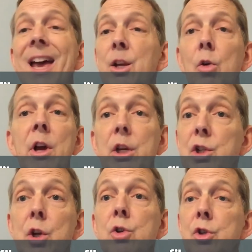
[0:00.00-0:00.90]
And a great
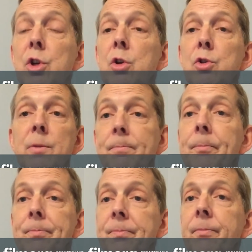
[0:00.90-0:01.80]
excuse to use
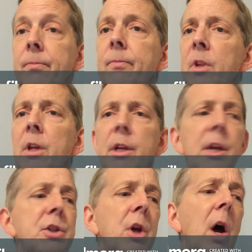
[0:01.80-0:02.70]

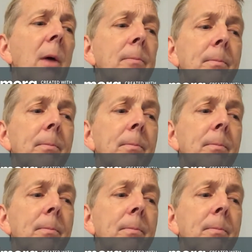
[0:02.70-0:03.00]
is